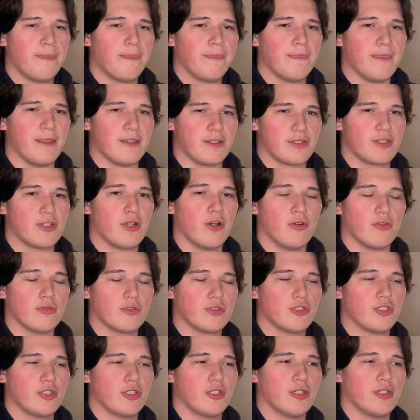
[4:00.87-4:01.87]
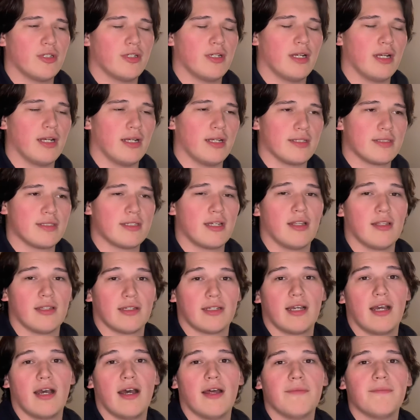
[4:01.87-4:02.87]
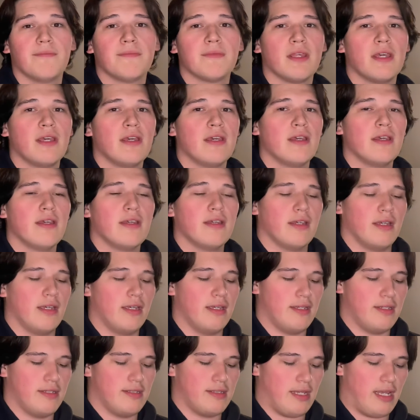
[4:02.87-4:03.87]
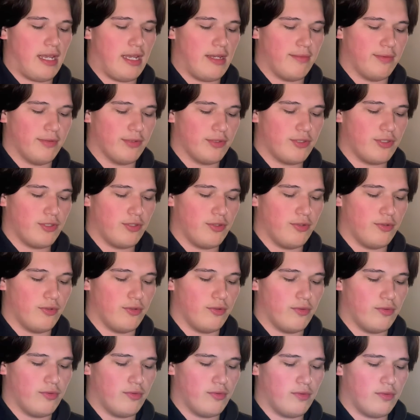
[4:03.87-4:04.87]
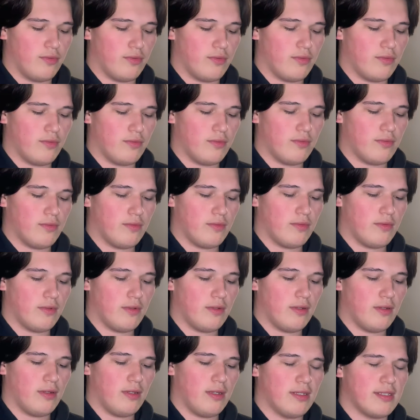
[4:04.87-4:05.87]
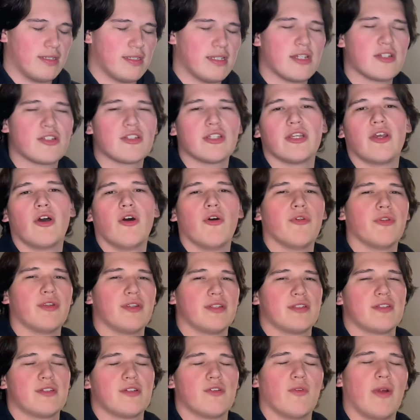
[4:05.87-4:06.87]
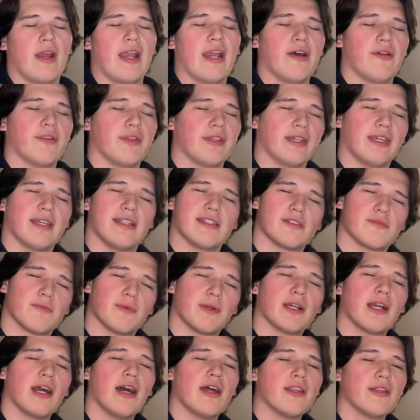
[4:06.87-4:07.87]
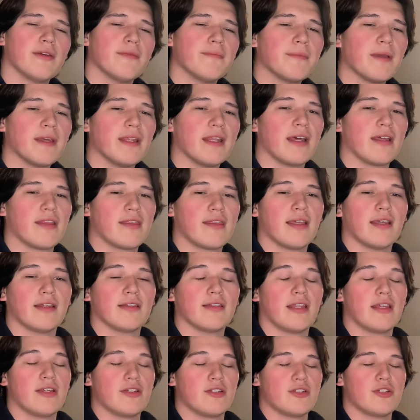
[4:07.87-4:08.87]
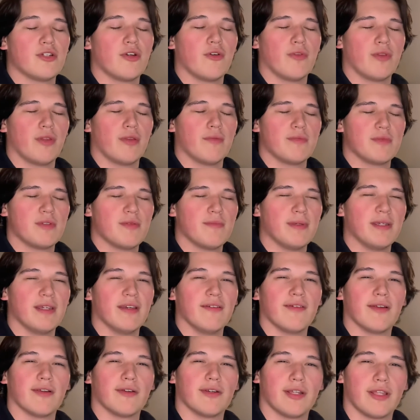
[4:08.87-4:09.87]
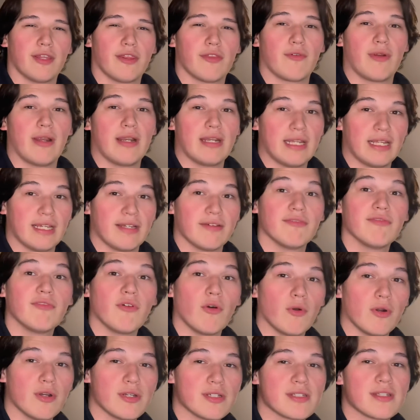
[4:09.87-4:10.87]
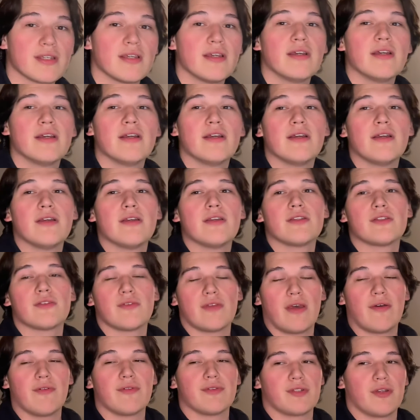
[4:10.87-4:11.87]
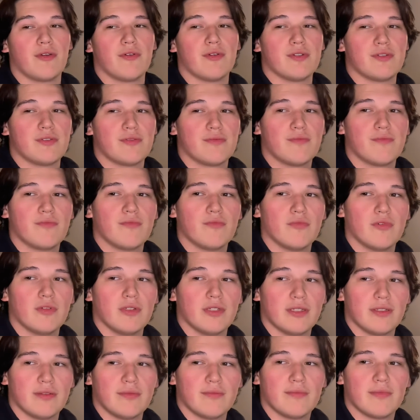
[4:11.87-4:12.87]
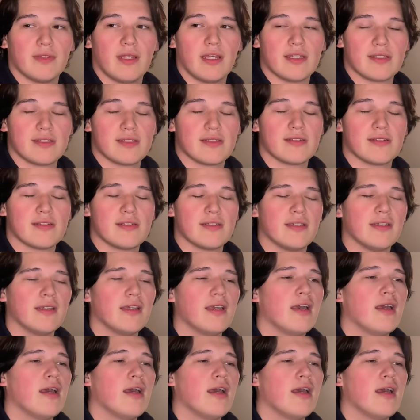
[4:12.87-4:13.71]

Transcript: this culture, Talokan, is able to essentially hold its ground against Wakanda, and I think they show them to be a very threatening force, so that was always really nice to see.